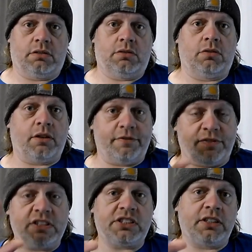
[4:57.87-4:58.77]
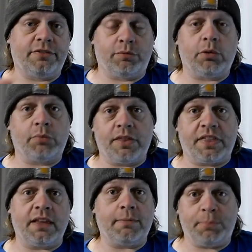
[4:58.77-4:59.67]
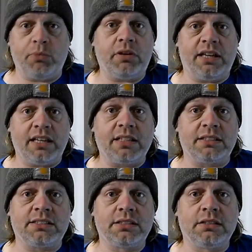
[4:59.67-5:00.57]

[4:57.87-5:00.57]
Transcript: a, a vision of what we think beauty is.